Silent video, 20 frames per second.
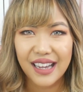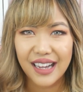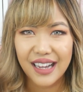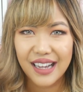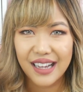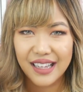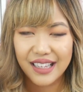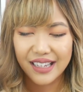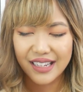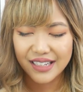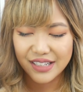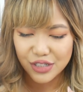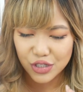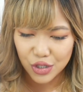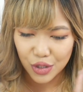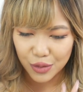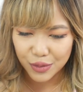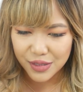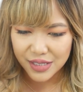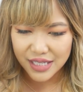I
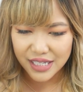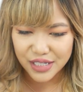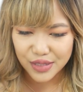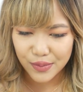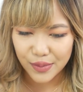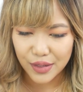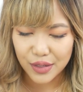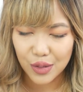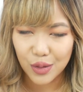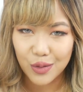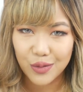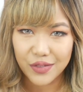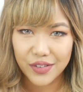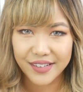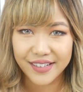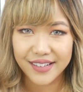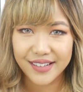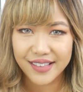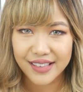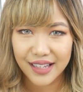chose this one
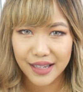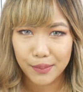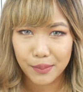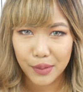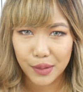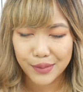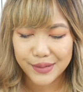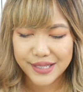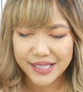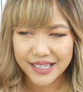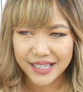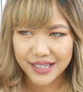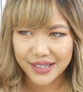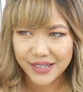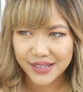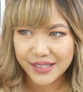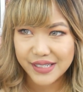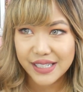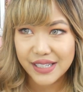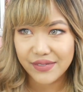over the bow
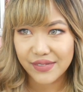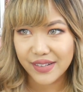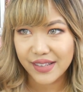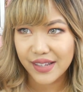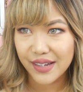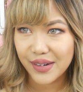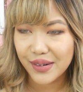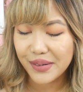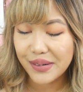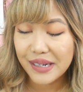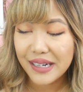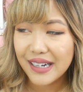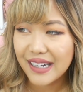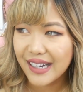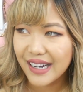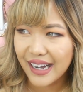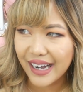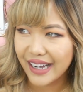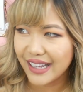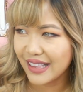sneakers, even though
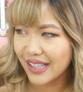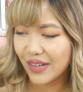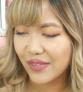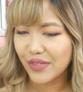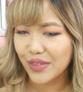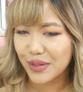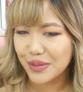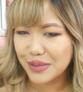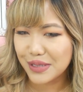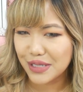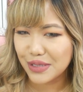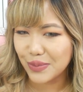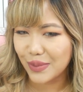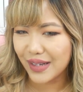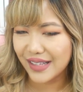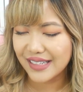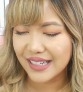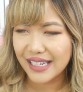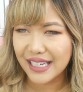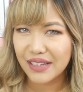I love those as
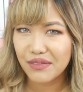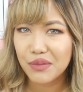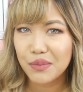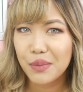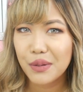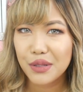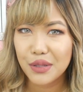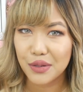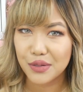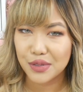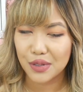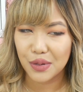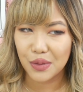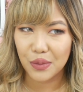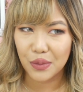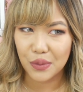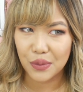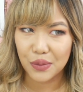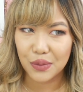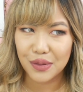well. I even put those on
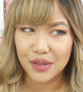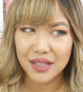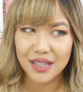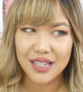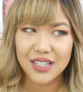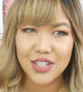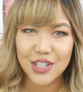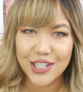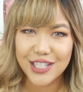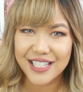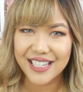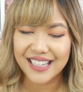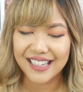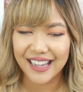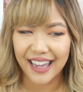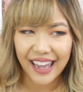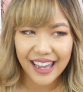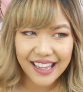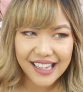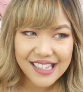hold just in
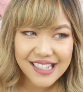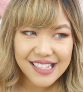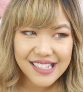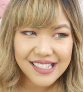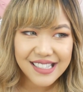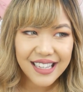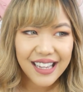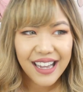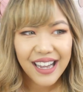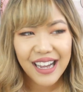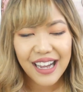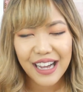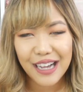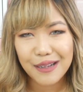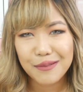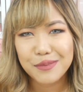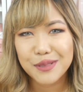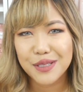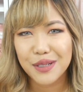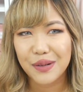case.
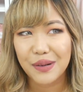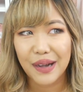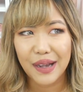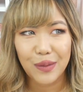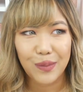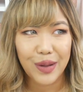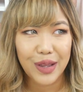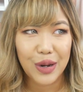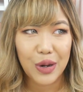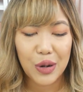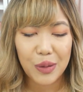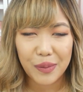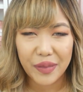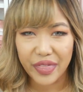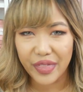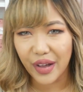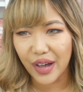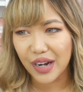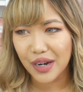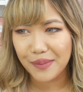So I went home
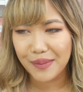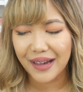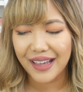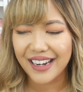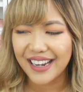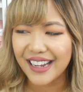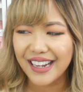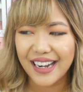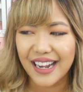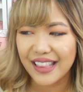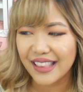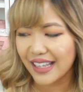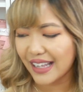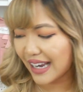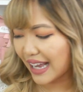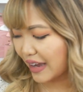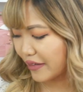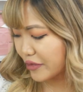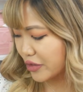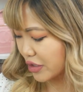and thought about it, and then
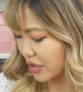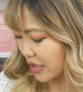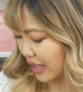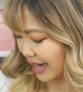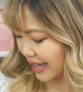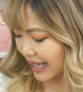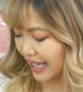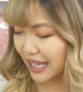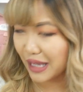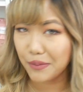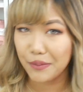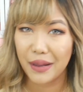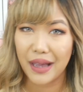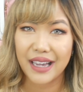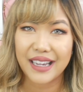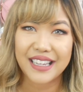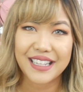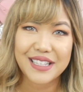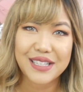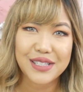after I came
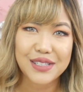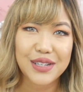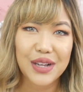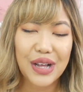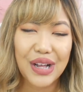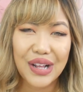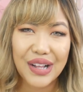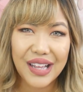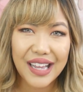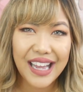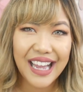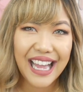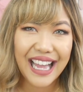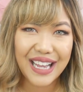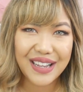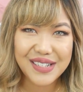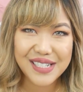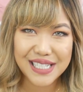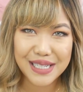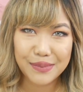back and saw
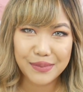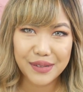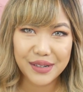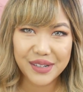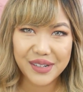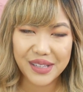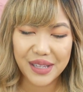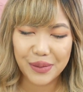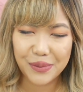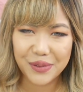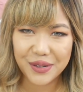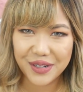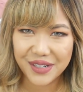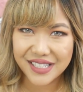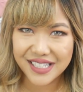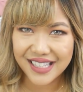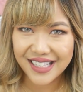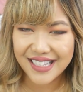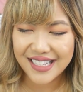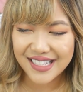how similar they were
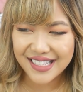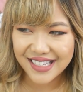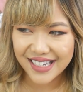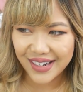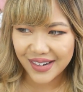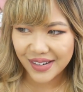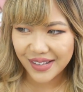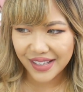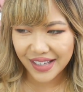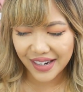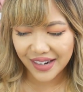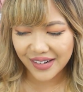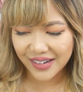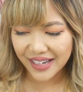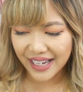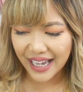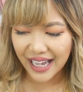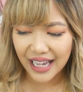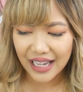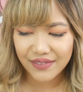to this sneaker that I already
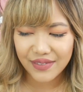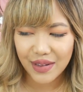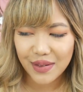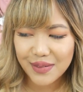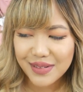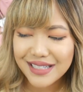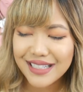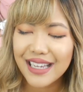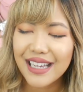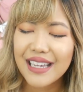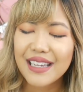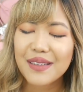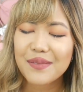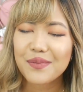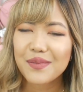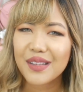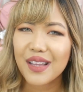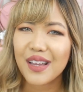have, I was like,